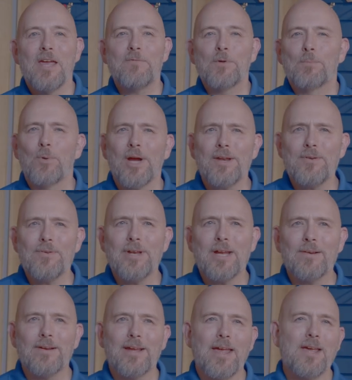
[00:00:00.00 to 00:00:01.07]
If you're brand new to
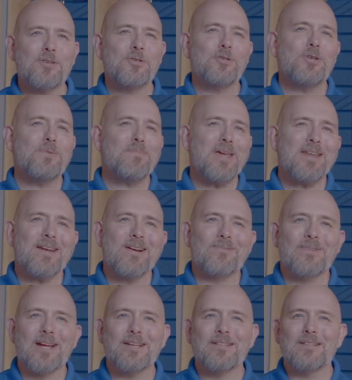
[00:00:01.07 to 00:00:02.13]
irrigation, you may not
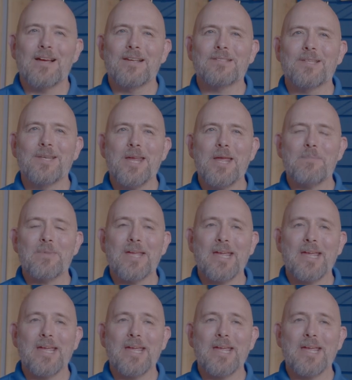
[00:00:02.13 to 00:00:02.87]
recognize the name